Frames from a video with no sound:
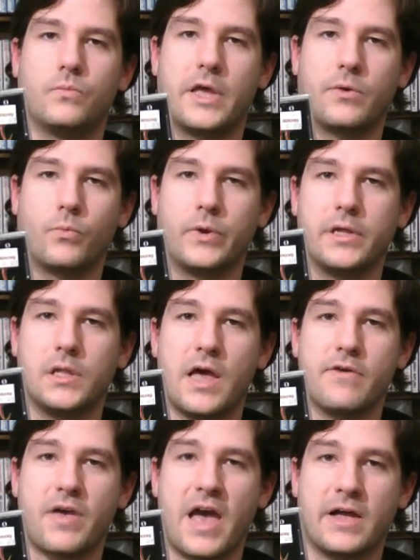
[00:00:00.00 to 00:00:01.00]
like
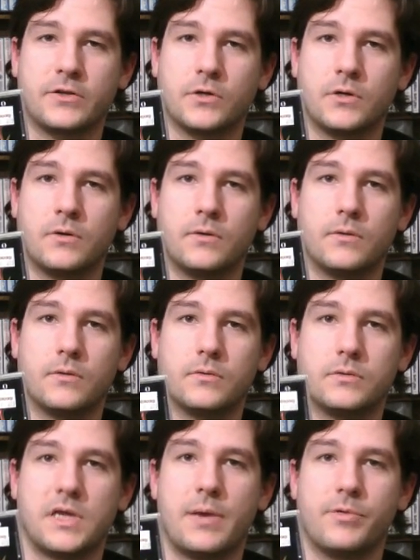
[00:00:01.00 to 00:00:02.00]
real-life actor
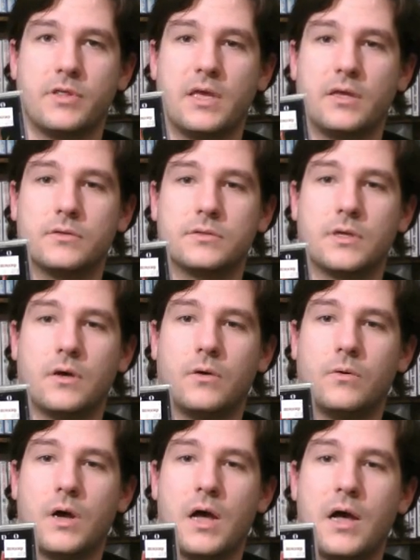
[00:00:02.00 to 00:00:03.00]
type of thing.
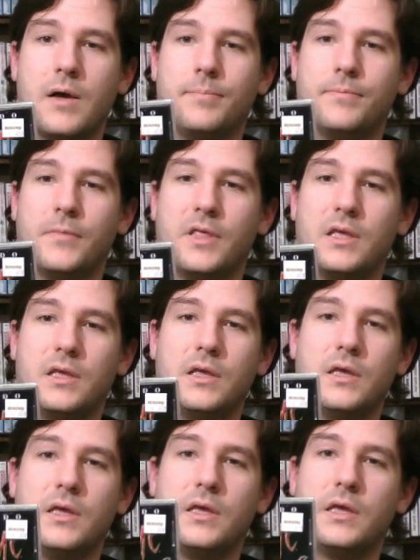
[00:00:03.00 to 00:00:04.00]
So
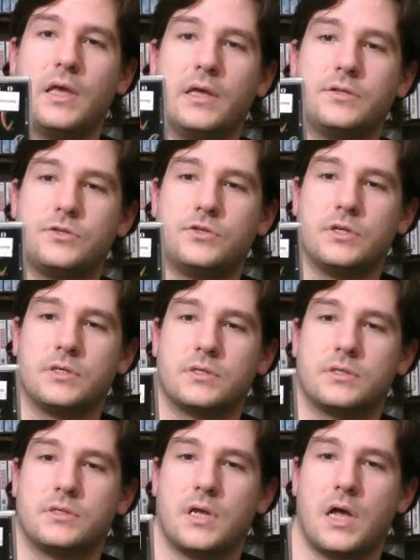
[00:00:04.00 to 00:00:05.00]
it's
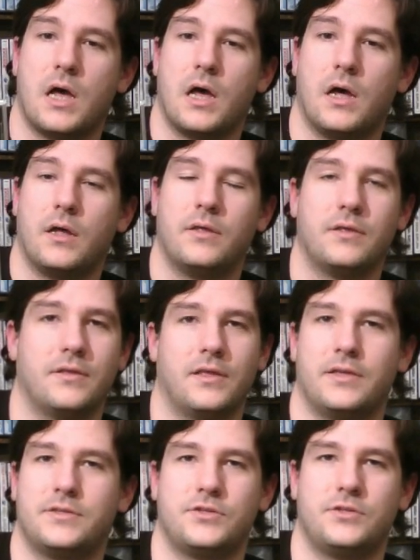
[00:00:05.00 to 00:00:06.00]
just good.
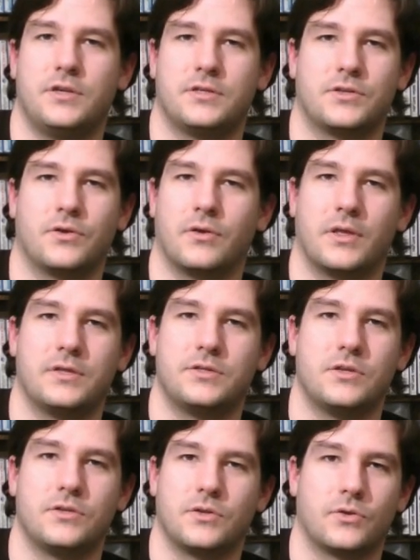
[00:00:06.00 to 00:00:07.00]
It's
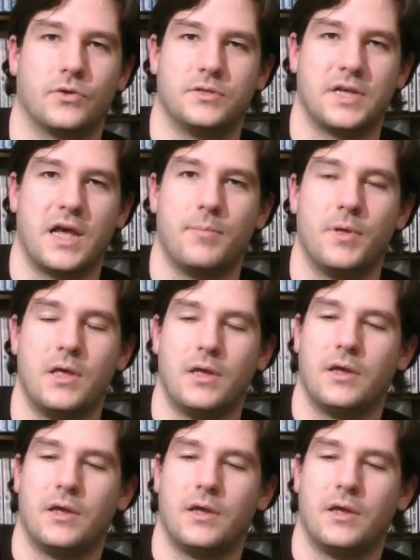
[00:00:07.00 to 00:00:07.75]
just a good time.